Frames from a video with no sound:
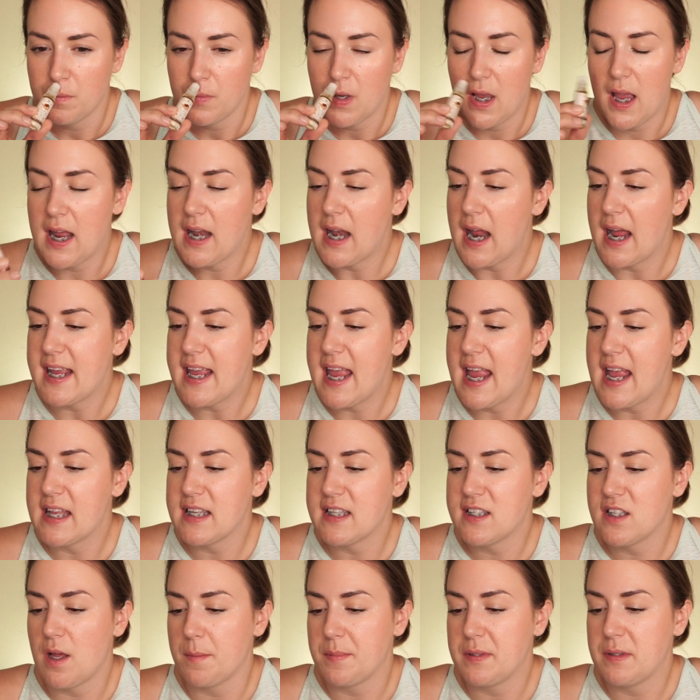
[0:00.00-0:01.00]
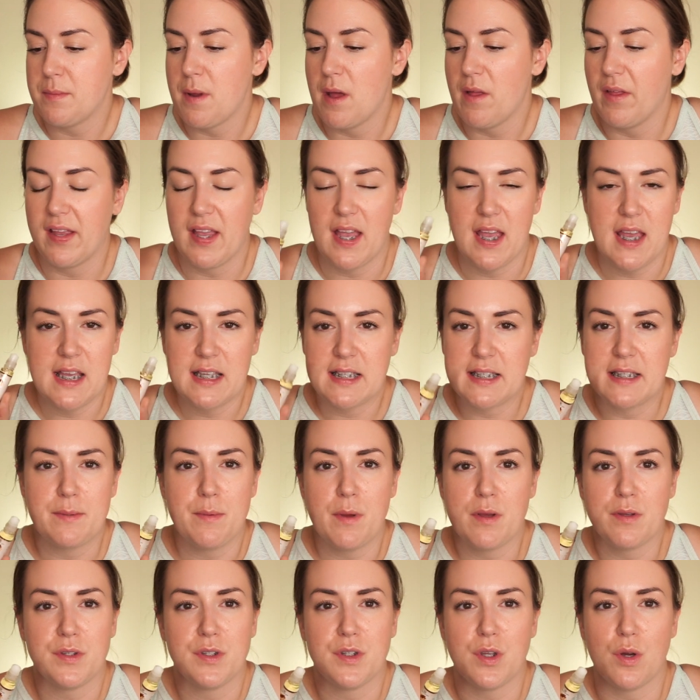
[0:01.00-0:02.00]
and I can't stop smelling it. It
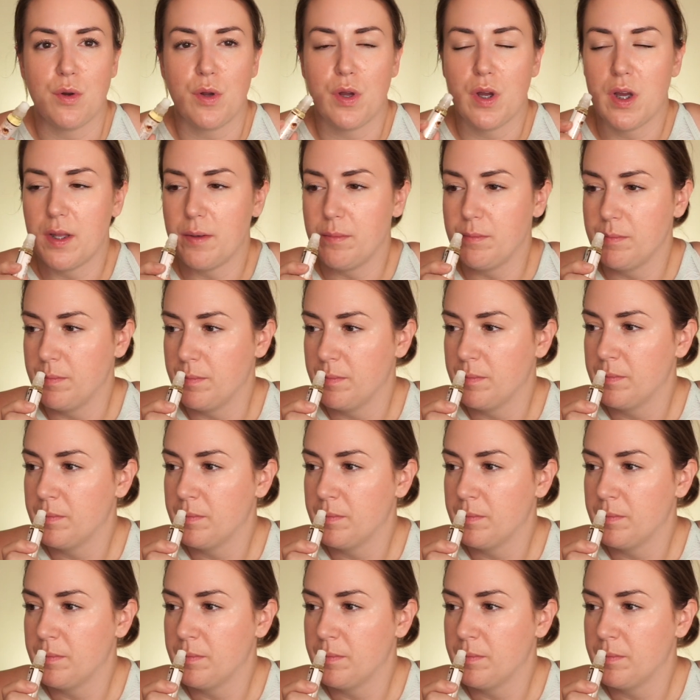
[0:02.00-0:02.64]
smells so good.